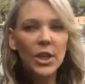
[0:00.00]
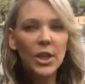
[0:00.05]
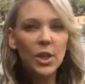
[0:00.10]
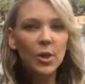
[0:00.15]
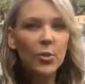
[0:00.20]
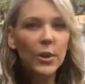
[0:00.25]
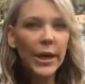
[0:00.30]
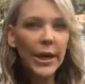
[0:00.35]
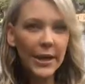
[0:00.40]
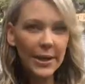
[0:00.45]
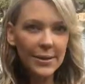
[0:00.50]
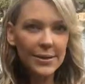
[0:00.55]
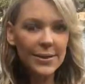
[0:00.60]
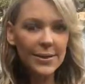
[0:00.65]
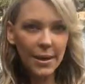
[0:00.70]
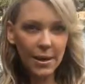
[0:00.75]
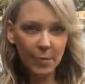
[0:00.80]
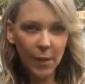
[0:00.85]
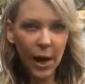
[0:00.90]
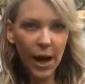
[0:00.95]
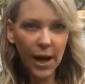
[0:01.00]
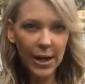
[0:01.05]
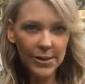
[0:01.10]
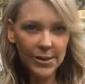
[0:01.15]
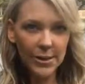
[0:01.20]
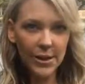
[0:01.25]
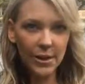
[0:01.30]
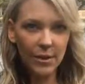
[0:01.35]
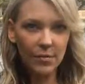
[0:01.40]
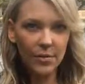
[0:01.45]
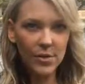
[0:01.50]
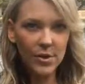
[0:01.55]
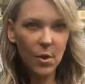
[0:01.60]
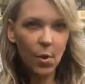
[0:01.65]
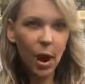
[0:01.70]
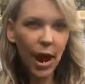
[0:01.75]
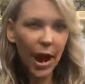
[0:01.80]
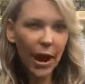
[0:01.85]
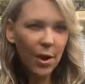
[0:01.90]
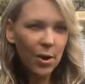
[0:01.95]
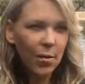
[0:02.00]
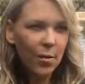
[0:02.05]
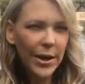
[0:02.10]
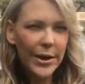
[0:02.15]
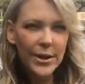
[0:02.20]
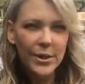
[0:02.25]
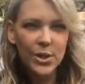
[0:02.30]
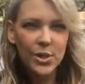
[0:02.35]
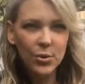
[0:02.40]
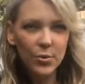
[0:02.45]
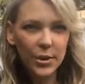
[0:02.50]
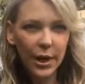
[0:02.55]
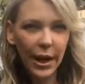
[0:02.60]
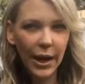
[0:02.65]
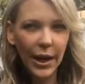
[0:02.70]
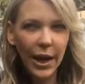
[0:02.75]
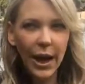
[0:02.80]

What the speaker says: you can stay positive. So how do I do that?